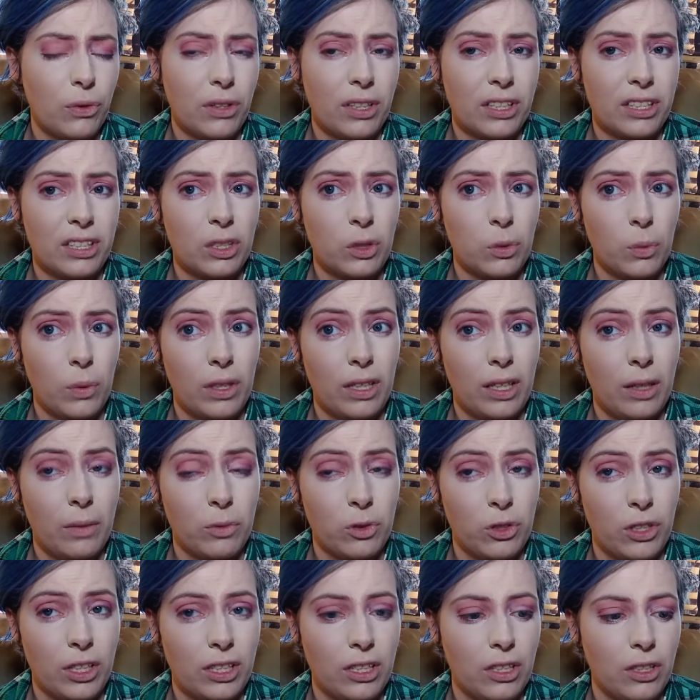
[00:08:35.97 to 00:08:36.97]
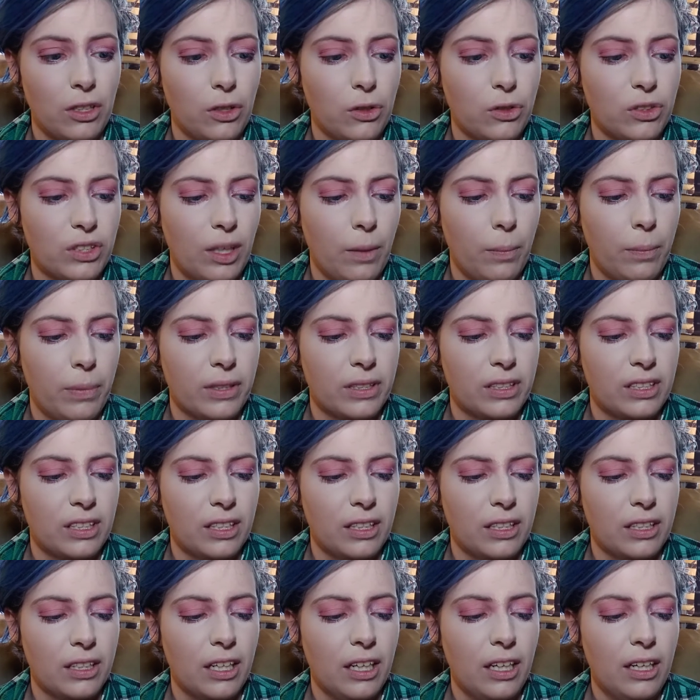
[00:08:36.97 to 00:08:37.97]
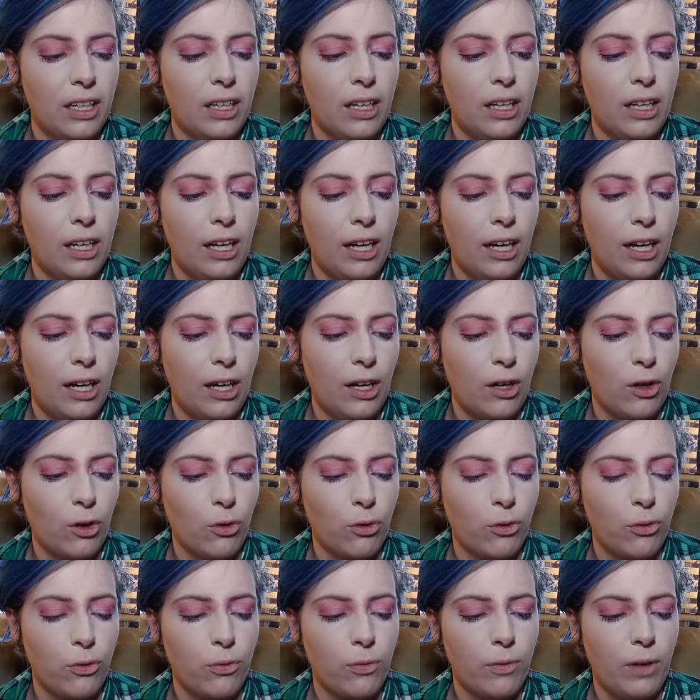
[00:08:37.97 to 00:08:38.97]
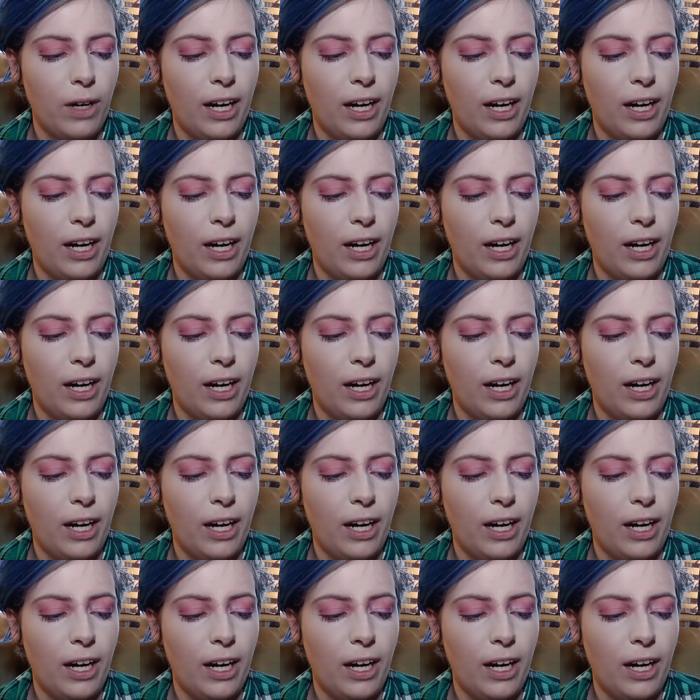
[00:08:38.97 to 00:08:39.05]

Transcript: This is one that I'm trying to use up. It's an e.l.f.